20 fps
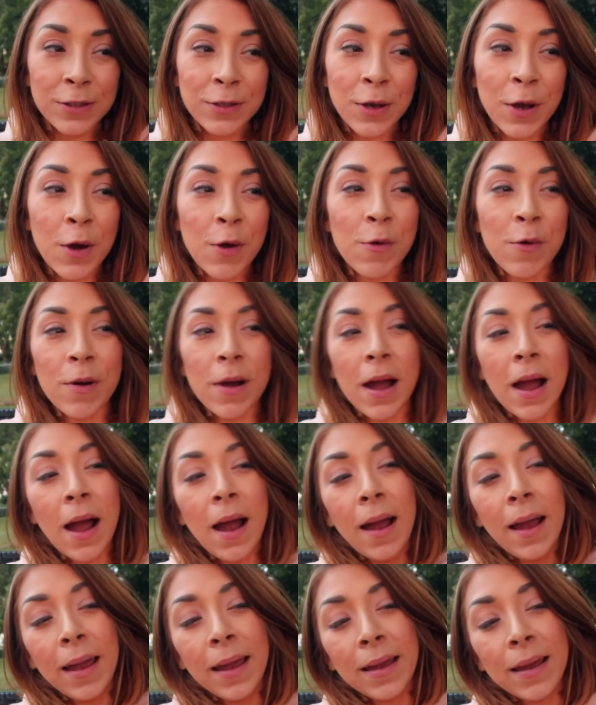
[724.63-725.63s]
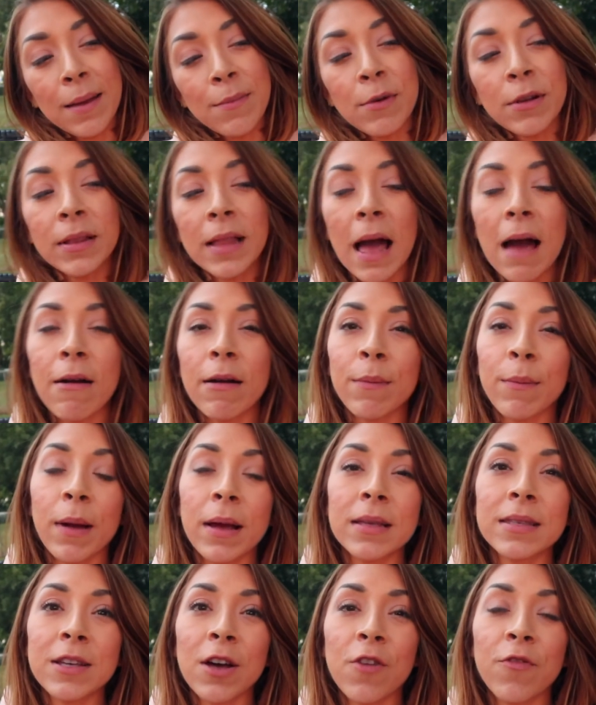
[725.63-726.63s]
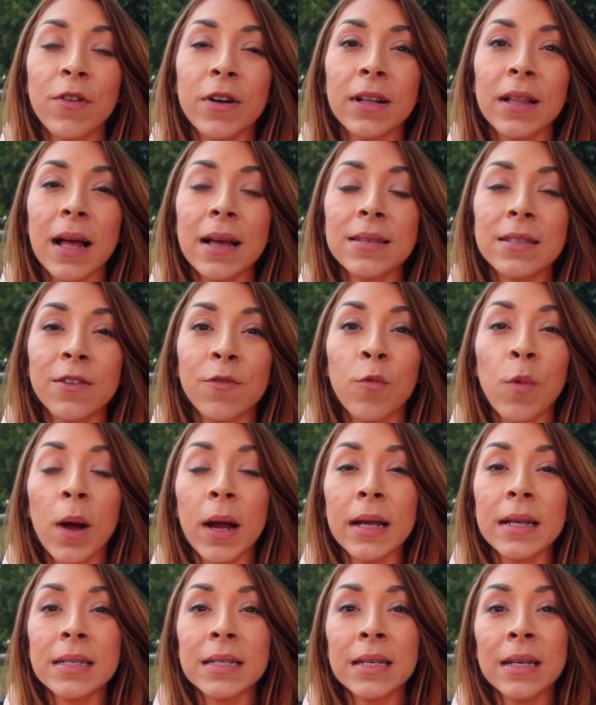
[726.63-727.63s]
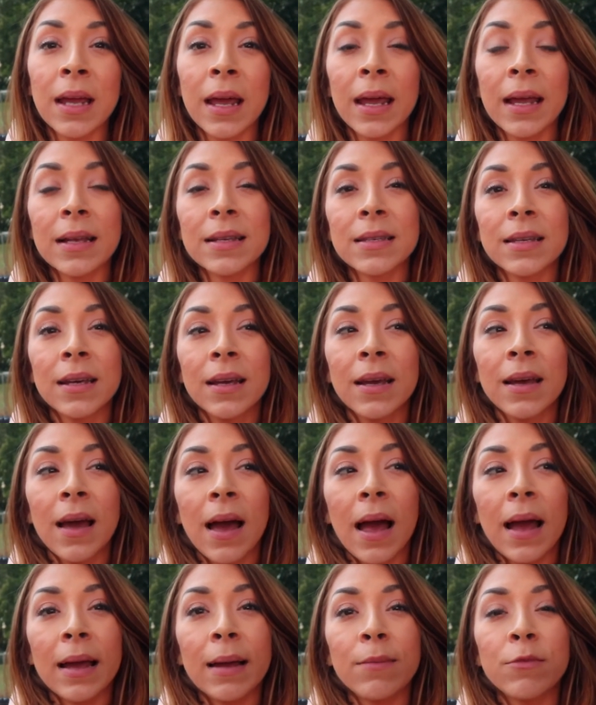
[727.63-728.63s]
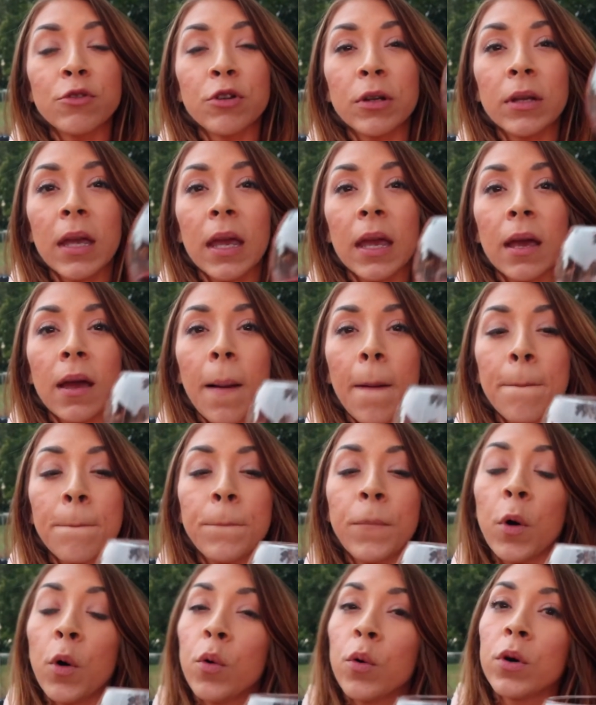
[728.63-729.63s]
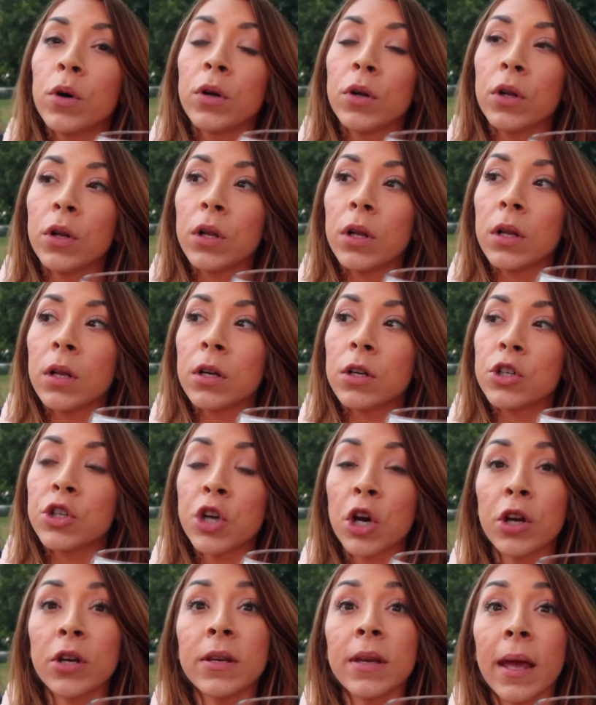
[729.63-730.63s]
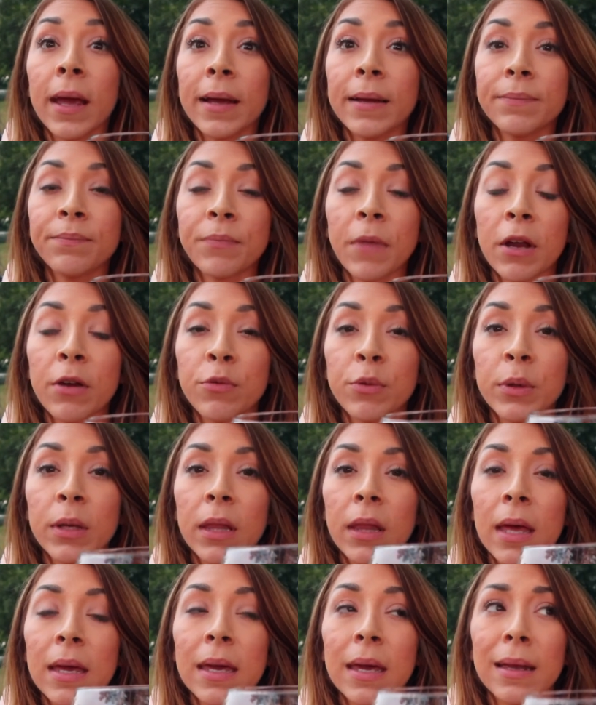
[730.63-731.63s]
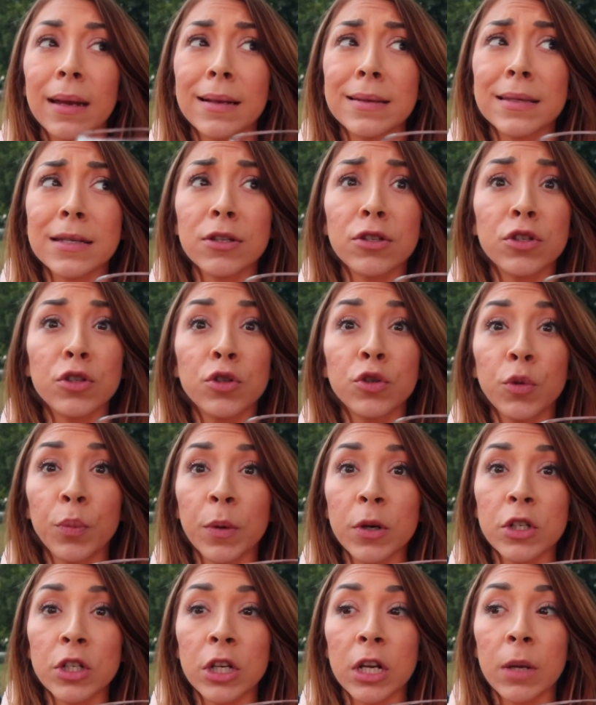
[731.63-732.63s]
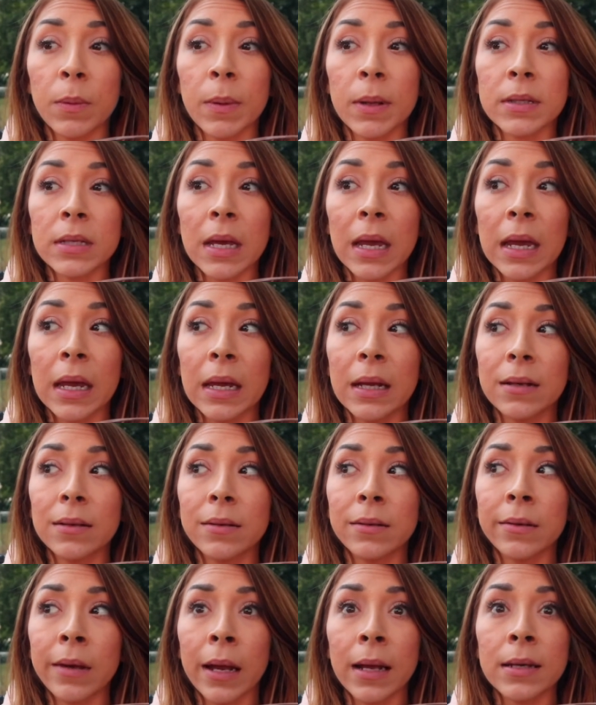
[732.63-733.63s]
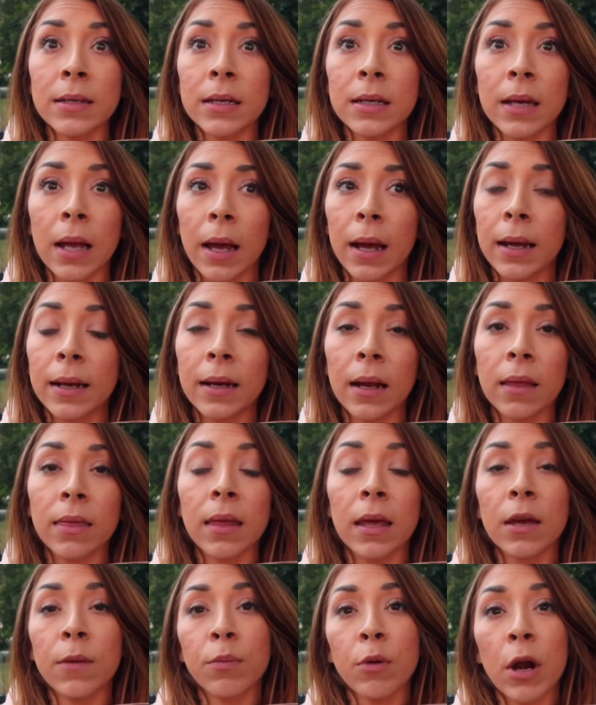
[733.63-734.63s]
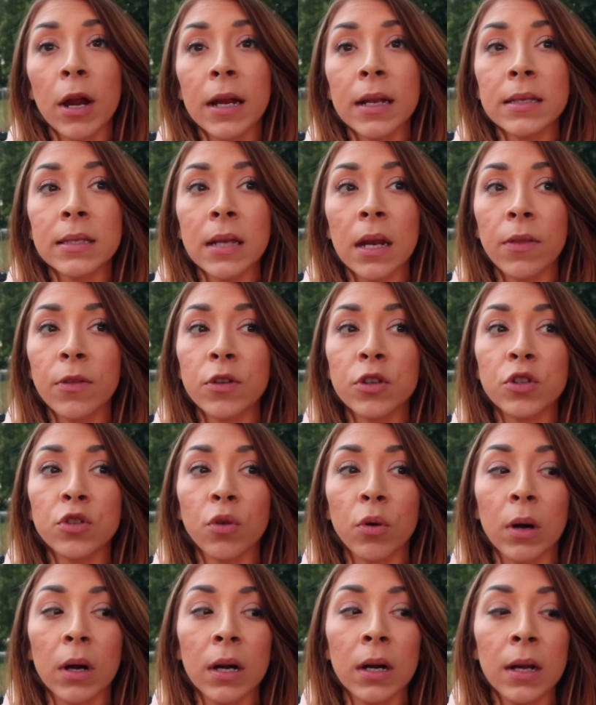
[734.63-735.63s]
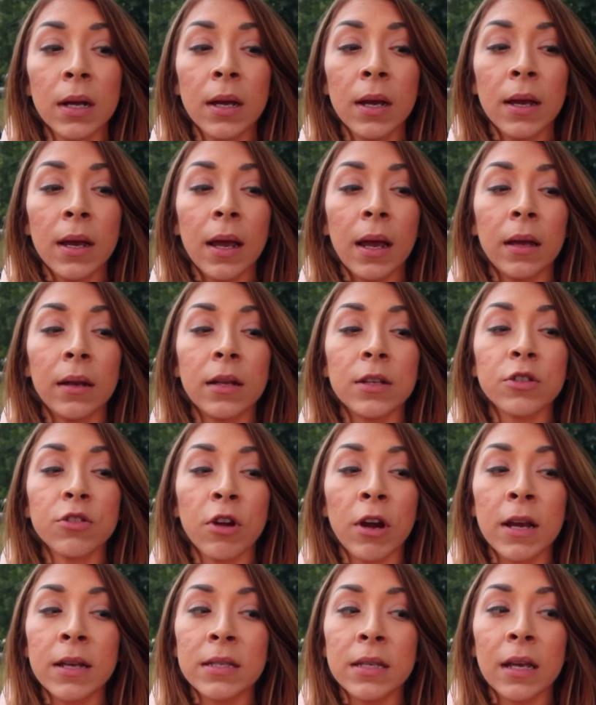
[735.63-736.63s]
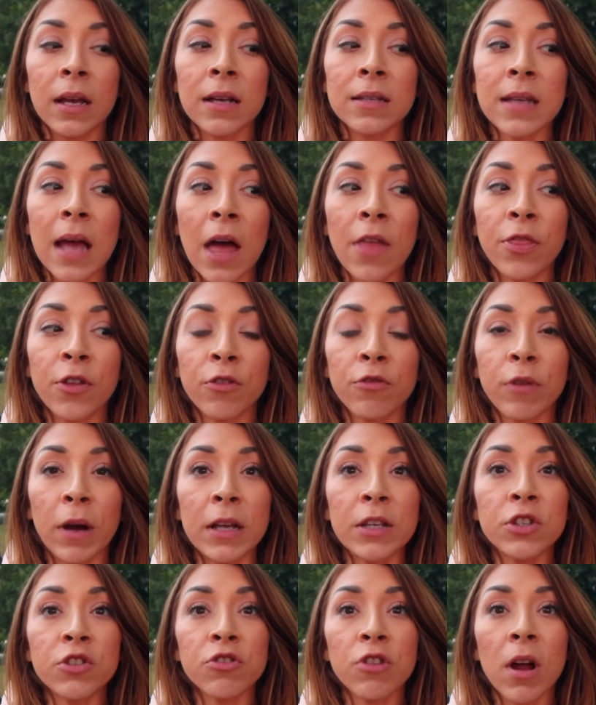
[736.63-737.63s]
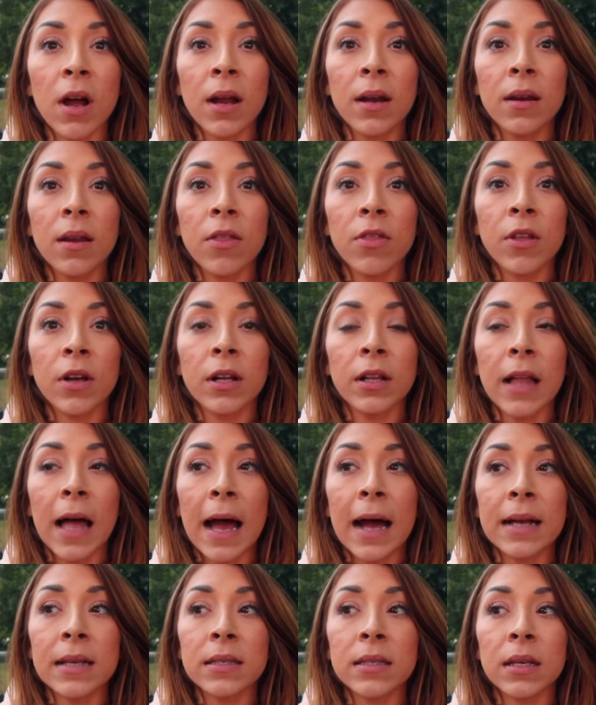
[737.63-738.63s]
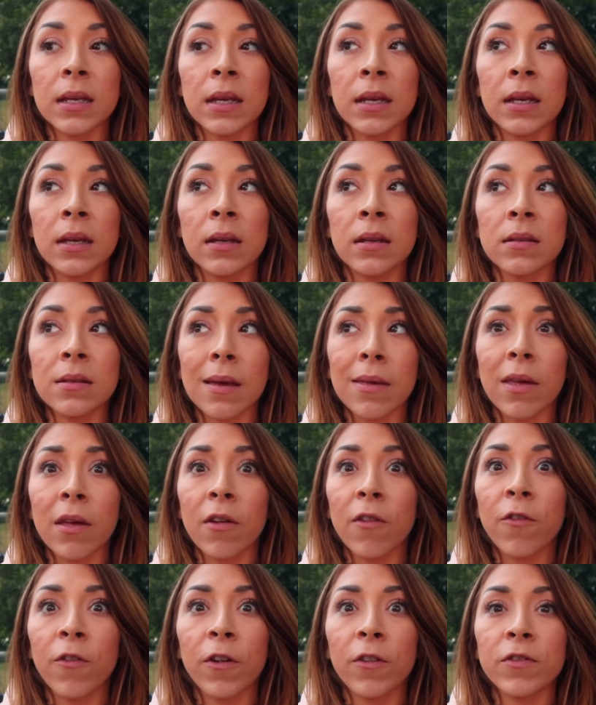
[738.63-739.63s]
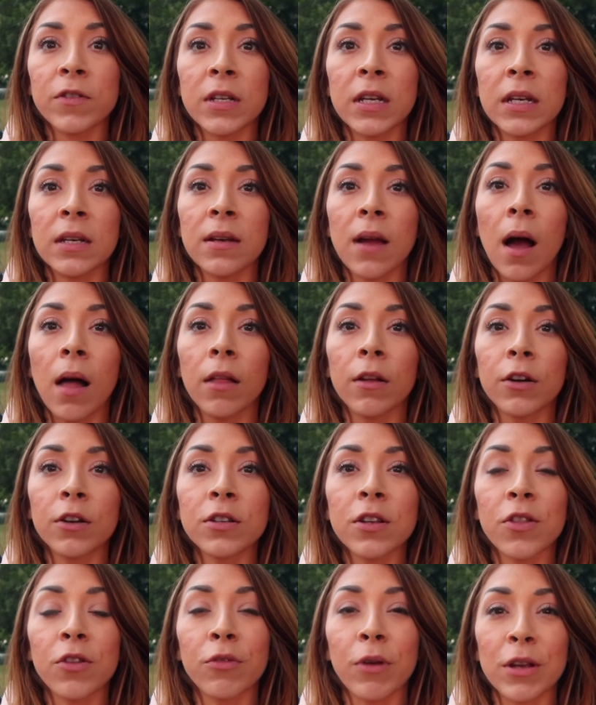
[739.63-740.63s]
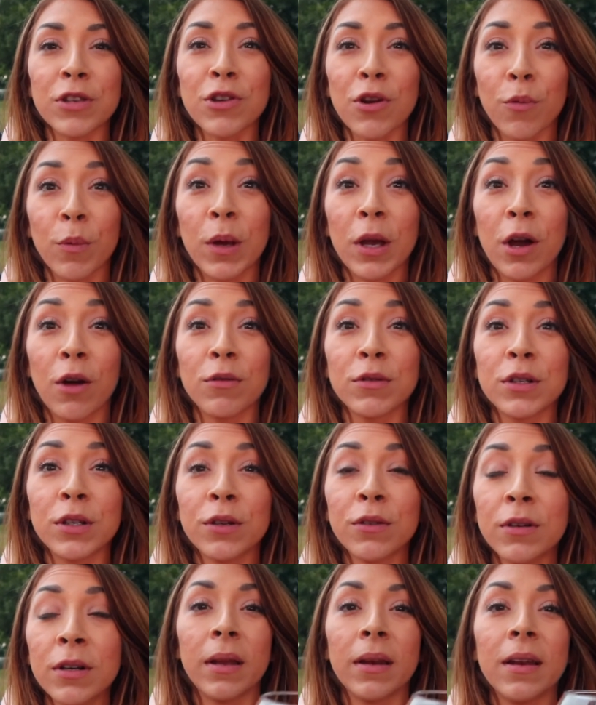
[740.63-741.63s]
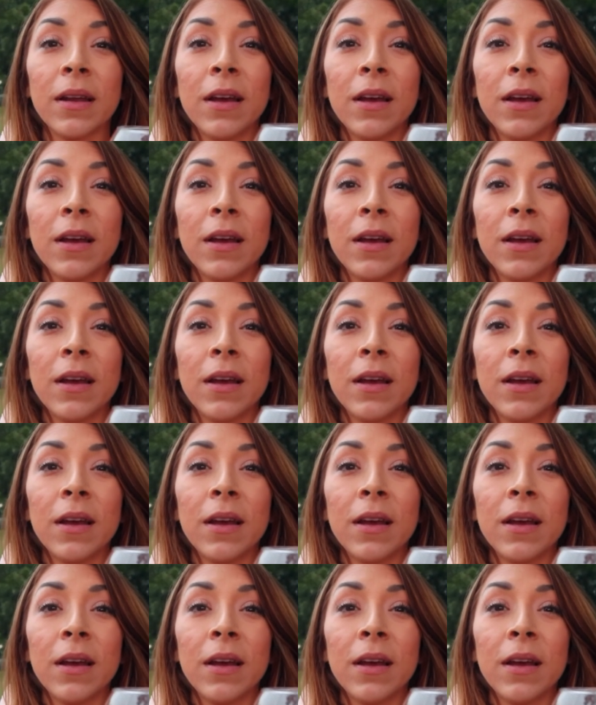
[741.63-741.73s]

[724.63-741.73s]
So I am allowing myself a glass of wine tonight. I am drinking Bogle Chardonnay. I really like it. It's super cheap. It's $8.99 I think Brian said at the store. And it's crazy because at the restaurant, the glass is I think $15 at the restaurant we go to.